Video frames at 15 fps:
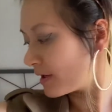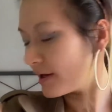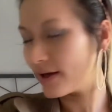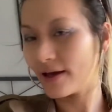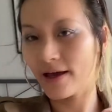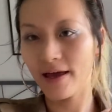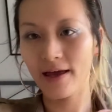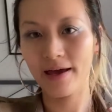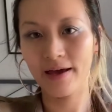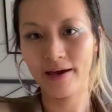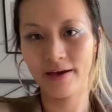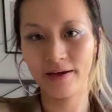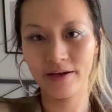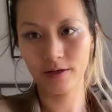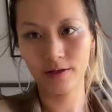
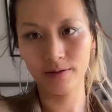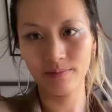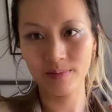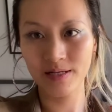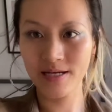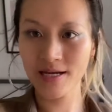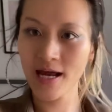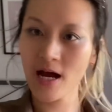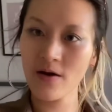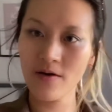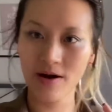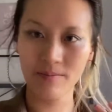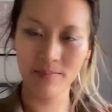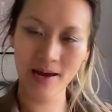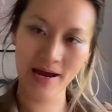And now
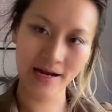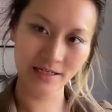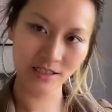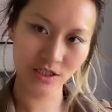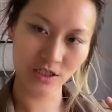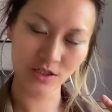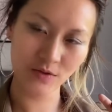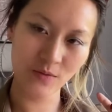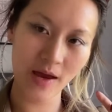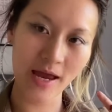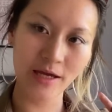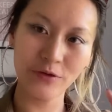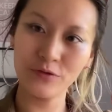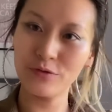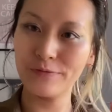I'm heading to
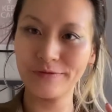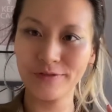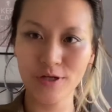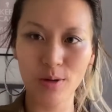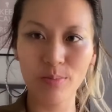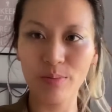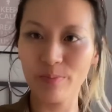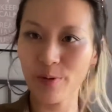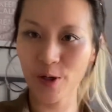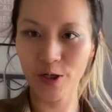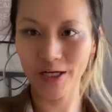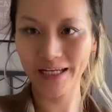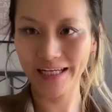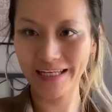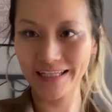a rooftop
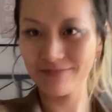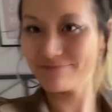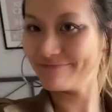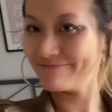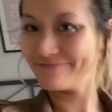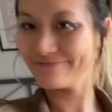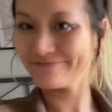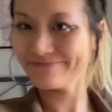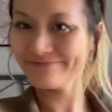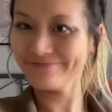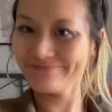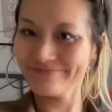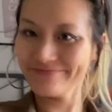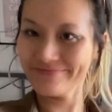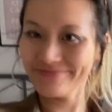party.
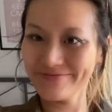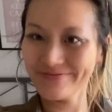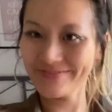Hello,